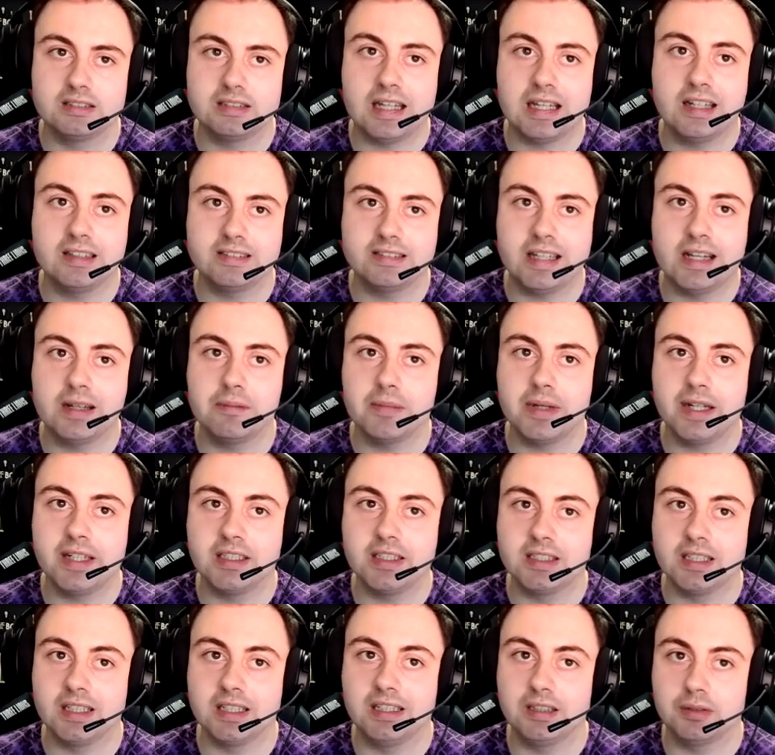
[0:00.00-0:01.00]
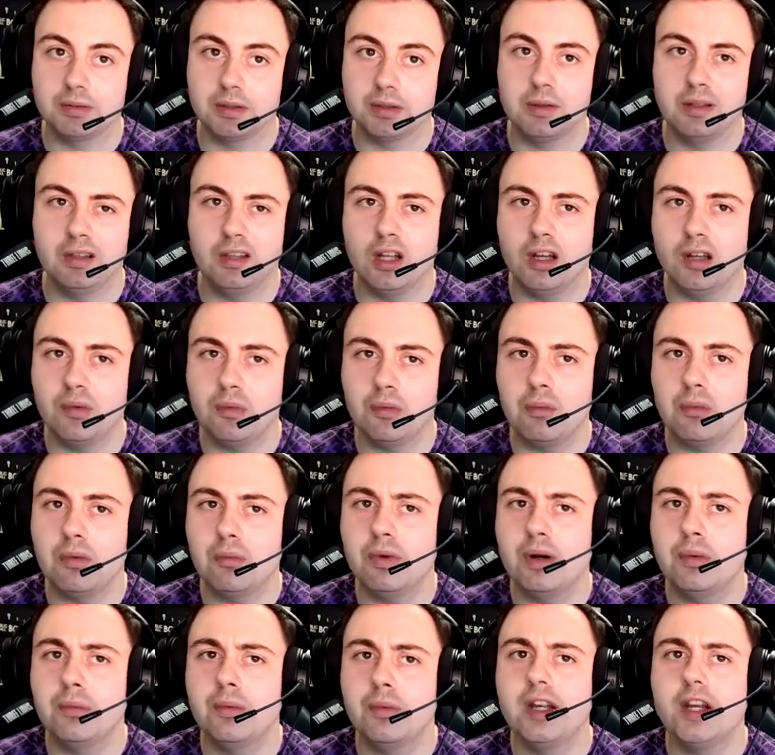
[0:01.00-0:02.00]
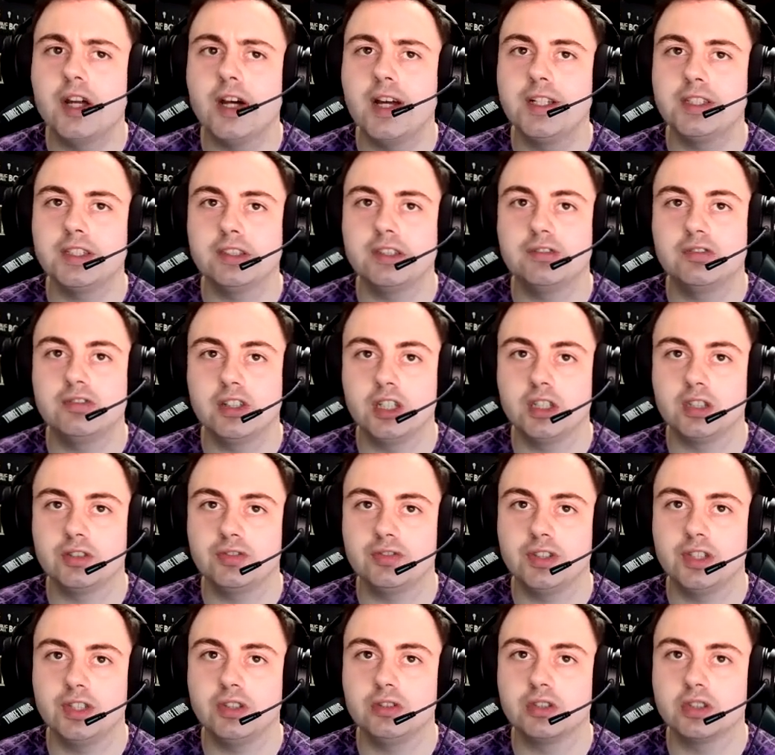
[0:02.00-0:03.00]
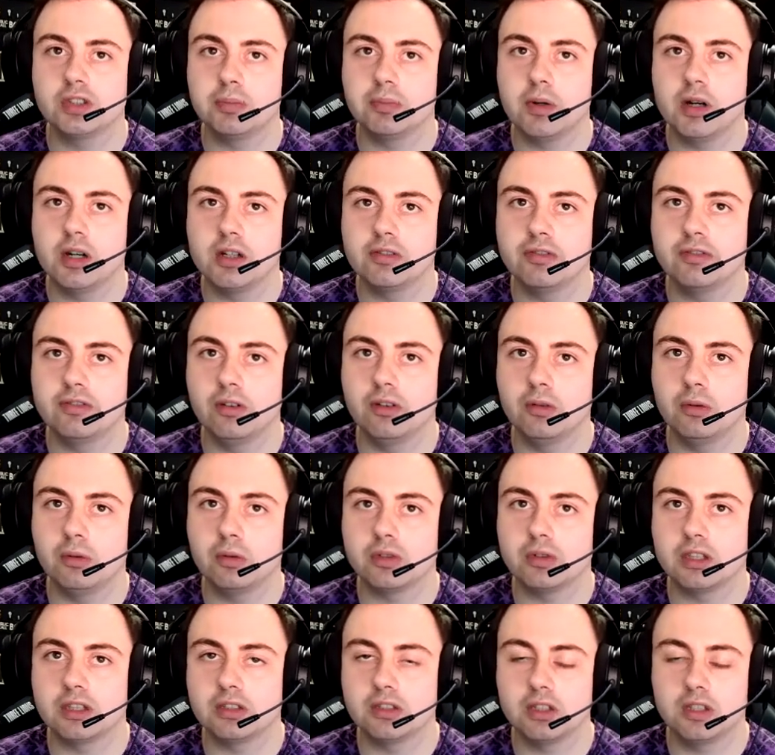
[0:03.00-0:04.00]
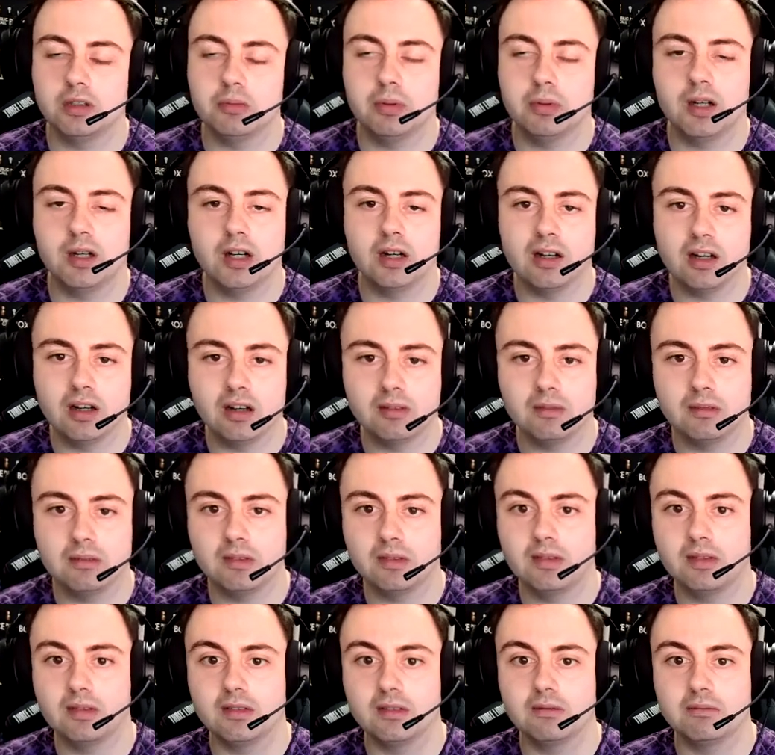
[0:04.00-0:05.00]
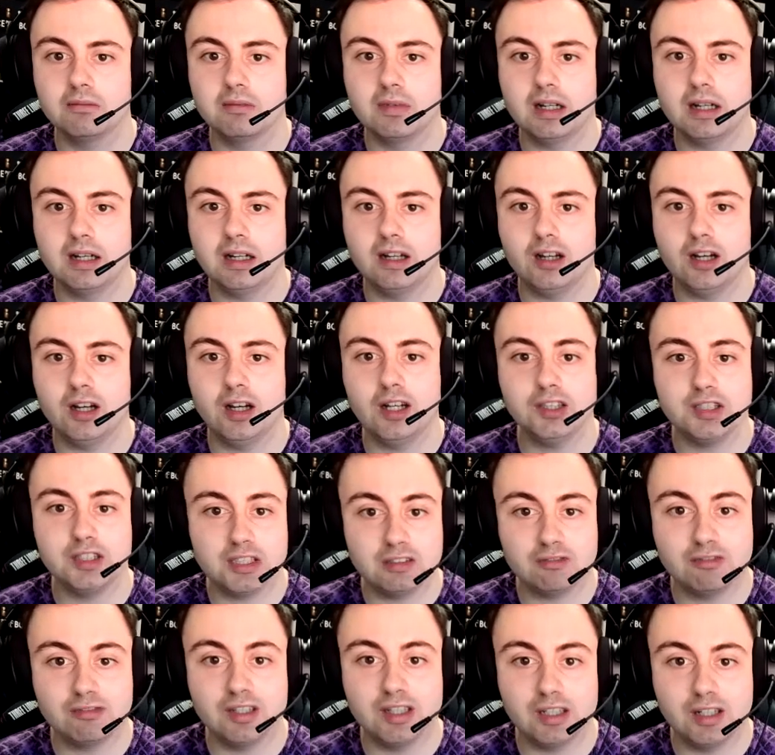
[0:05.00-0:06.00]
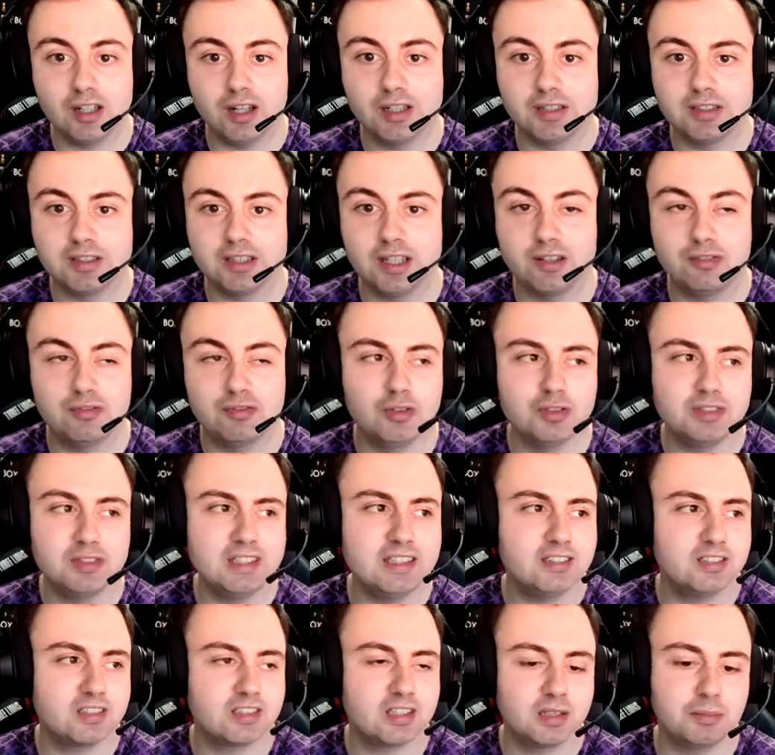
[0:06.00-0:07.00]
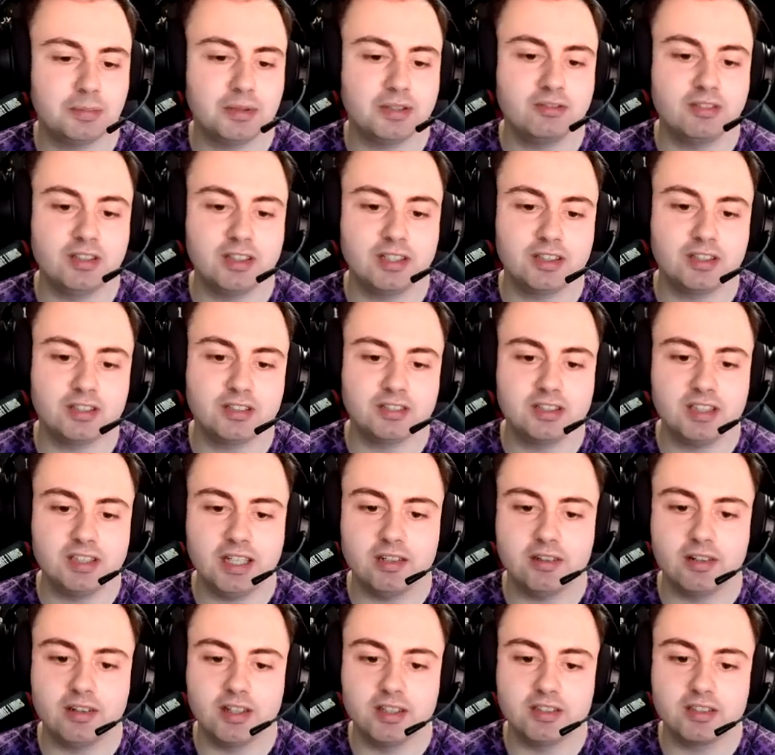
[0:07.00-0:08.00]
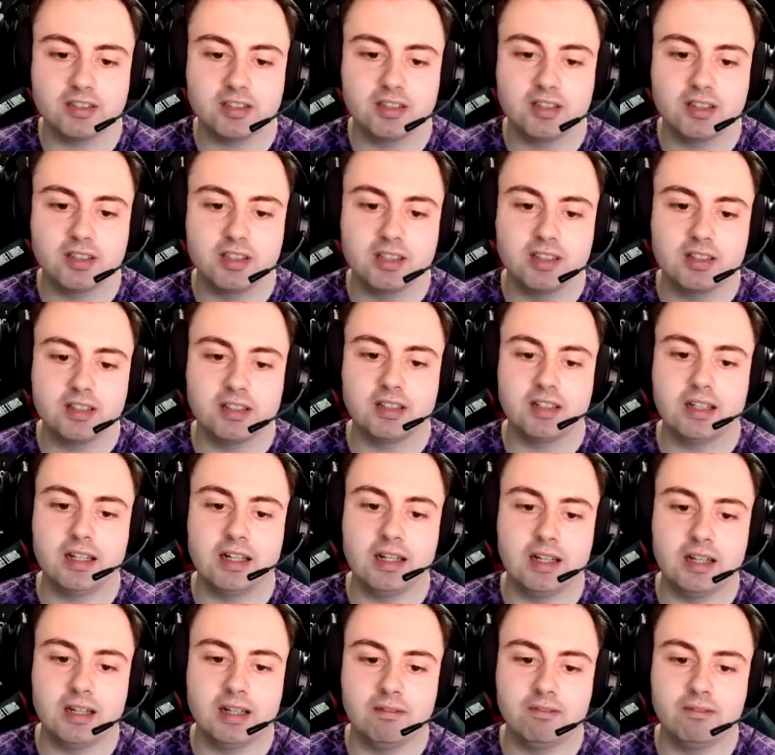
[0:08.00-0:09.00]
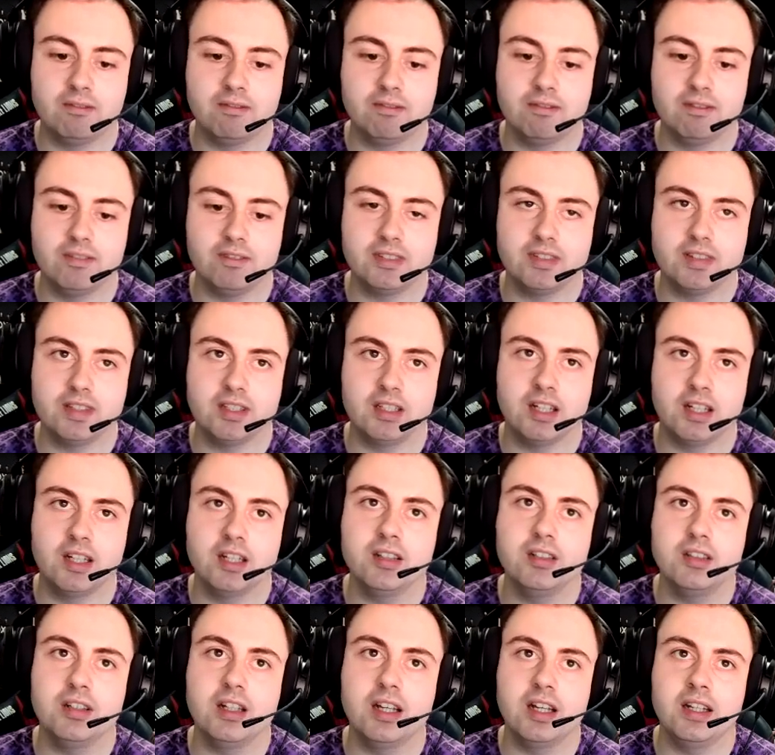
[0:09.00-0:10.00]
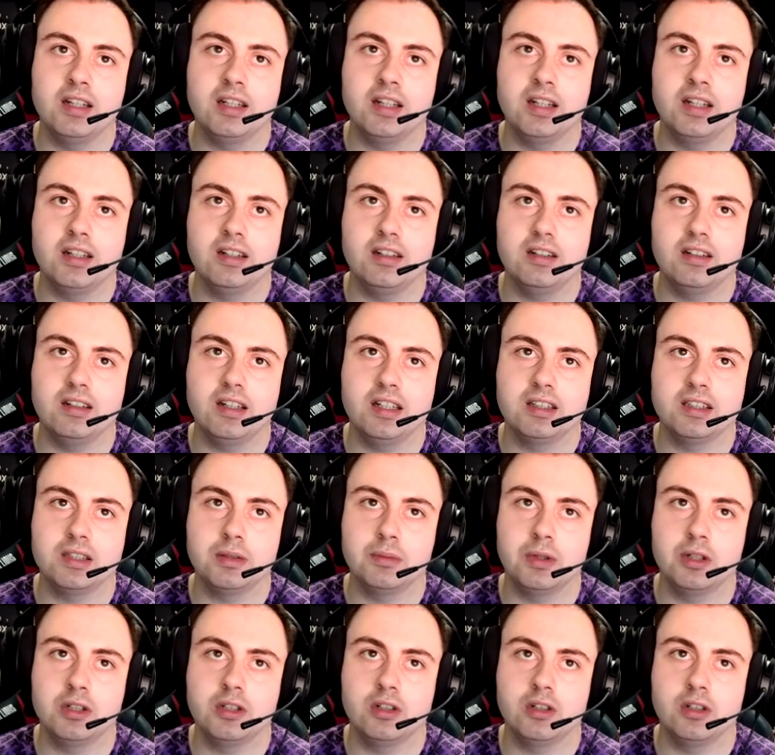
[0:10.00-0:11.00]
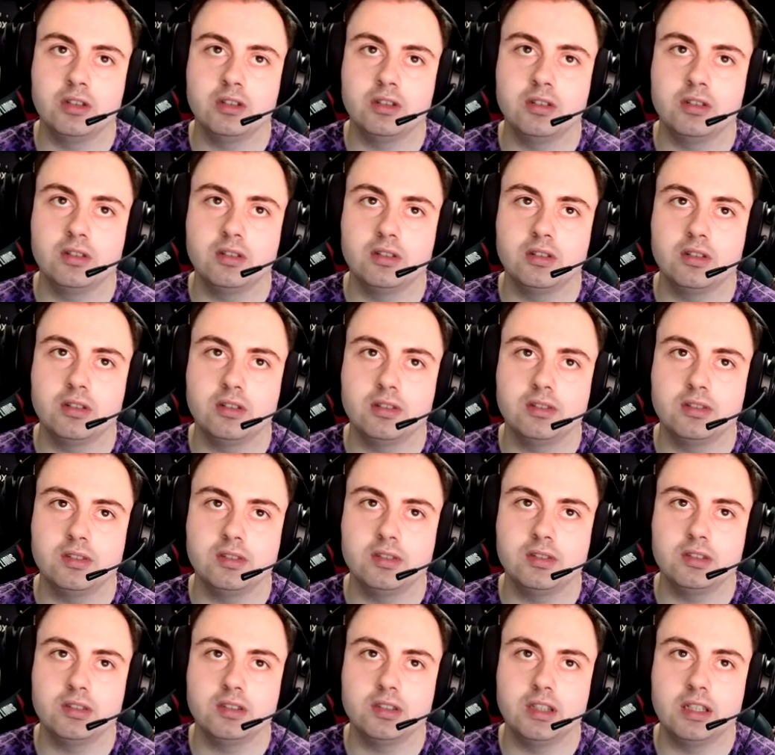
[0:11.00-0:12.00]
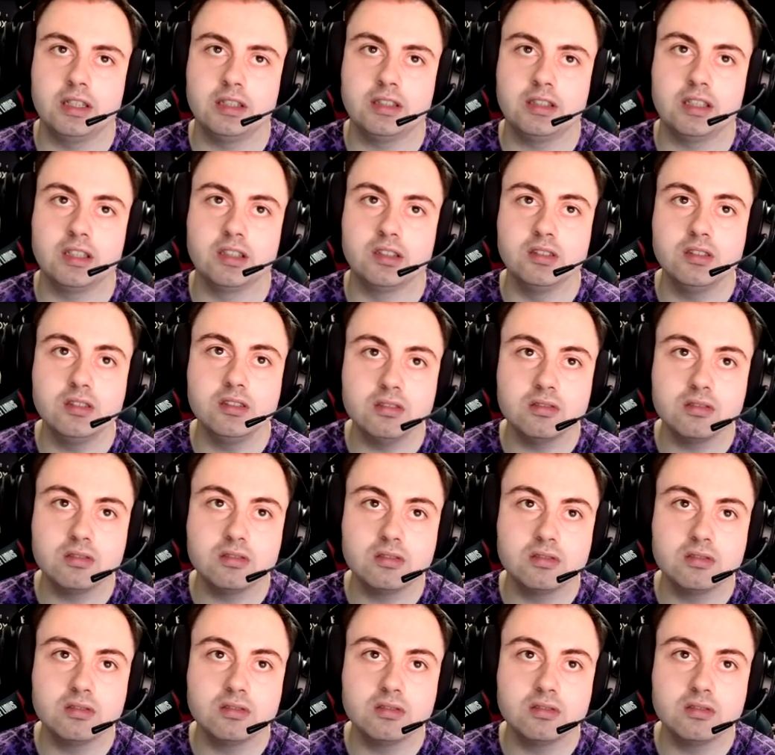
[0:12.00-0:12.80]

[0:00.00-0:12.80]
That made it a little like when I actually first viewed Spyfall, the two-part, I actually really liked it. I thought this is going to be a really good series. And then as it went on, it didn't.